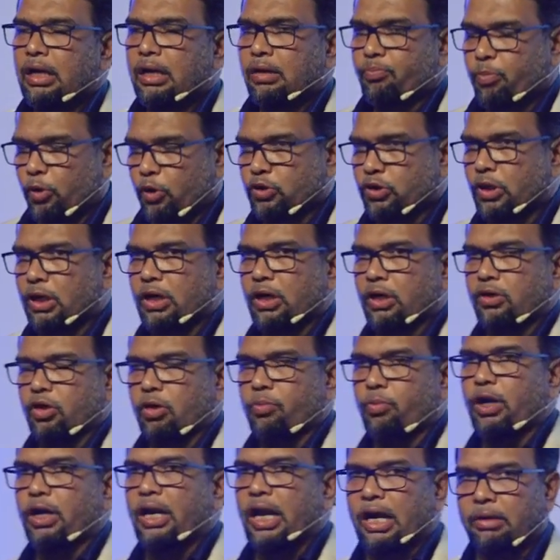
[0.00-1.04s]
pollution control
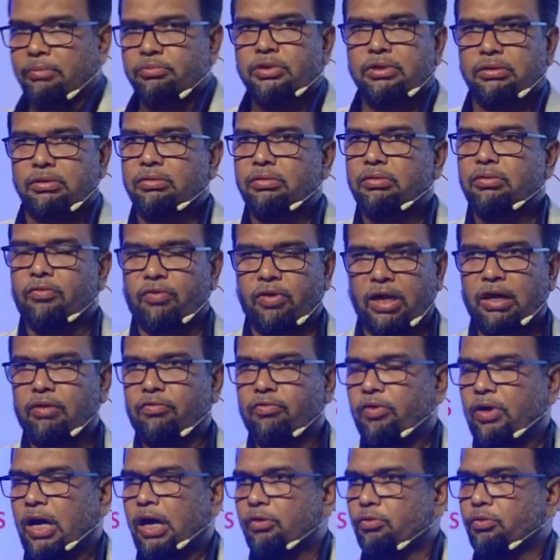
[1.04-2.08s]
board norms where
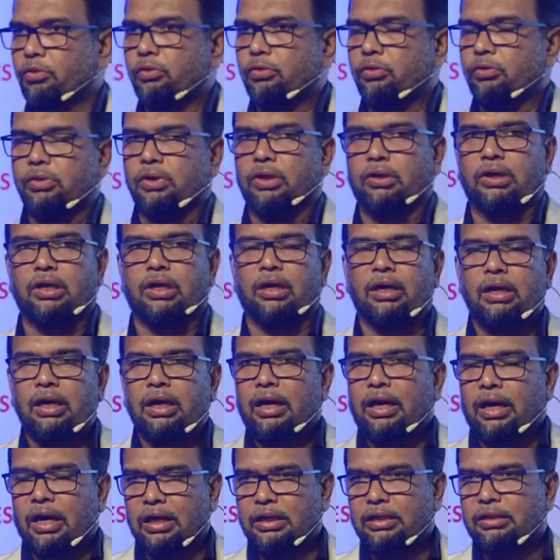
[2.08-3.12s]
we have to, you know,
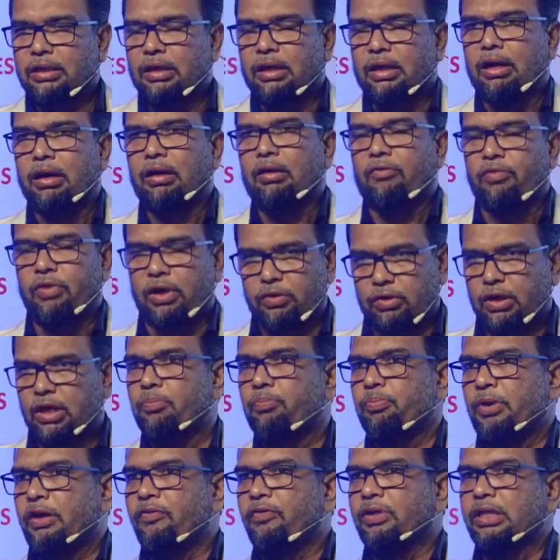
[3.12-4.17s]
we have to
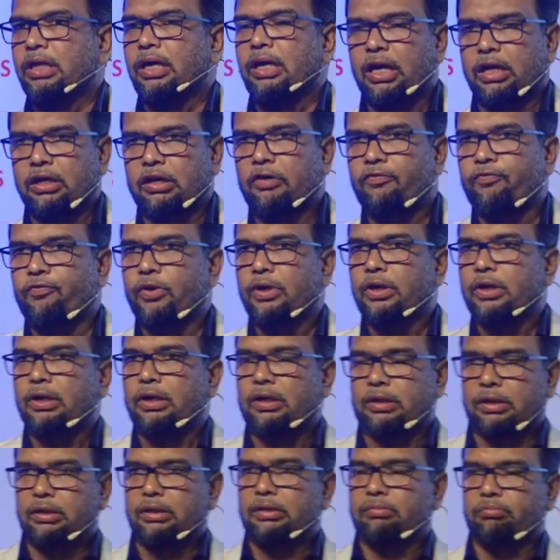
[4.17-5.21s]
comply with a lot of
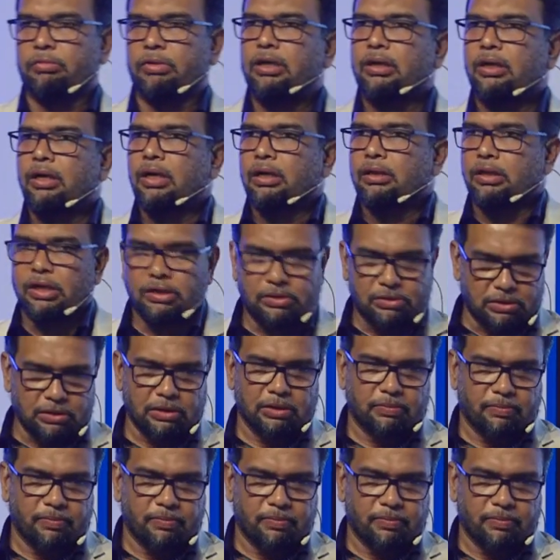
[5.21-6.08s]
things.